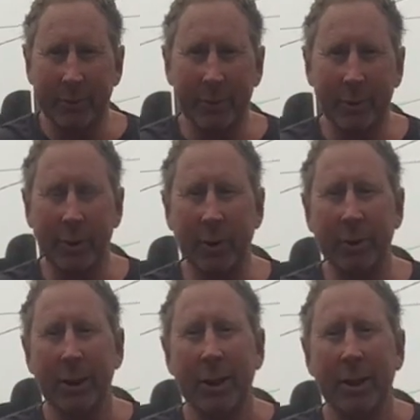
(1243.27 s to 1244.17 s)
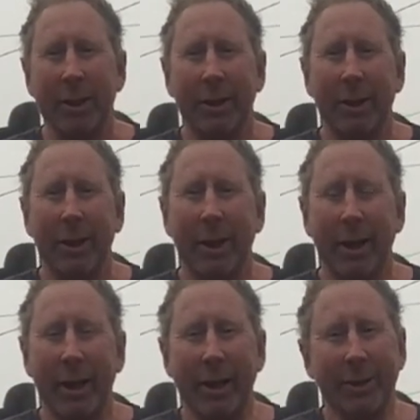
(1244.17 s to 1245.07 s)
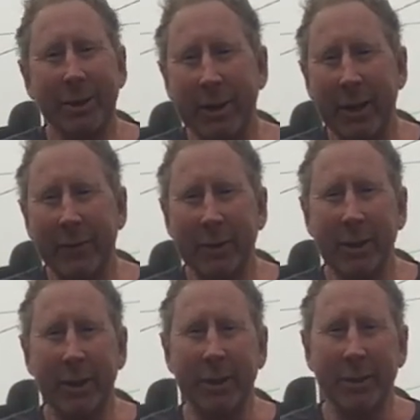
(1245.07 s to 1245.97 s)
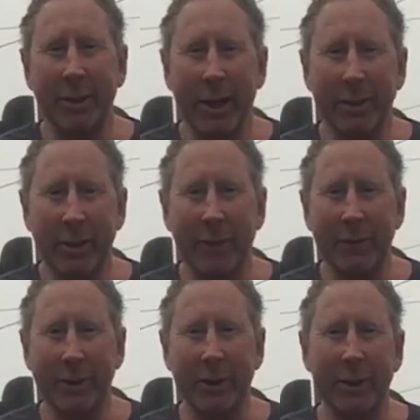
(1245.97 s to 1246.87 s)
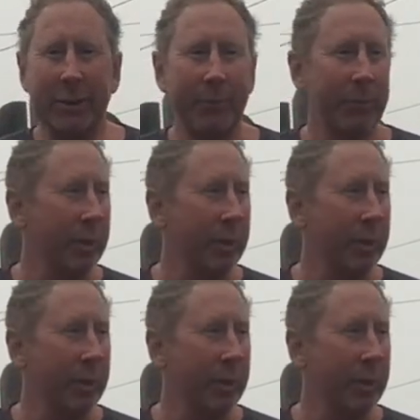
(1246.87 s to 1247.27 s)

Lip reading: They're called HCFCs and HFCs.